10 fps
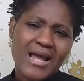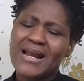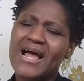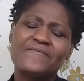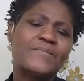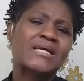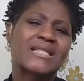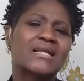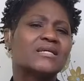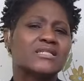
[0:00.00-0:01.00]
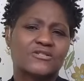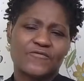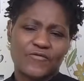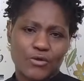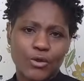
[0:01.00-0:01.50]
And I have made that easy
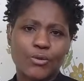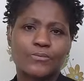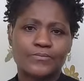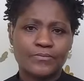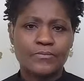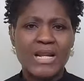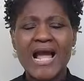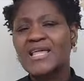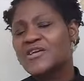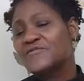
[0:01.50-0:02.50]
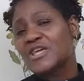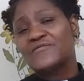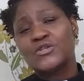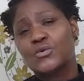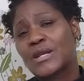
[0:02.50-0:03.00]
for you. I have
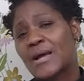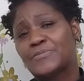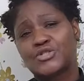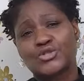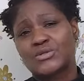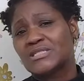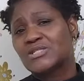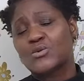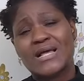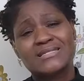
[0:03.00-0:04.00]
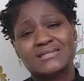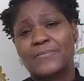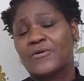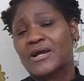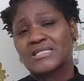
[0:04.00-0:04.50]
given you an opportunity to
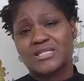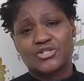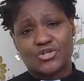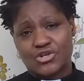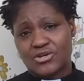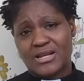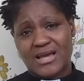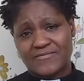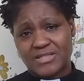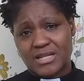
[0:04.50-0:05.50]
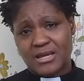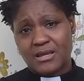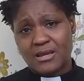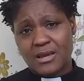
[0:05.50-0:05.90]
accept Christ into your life today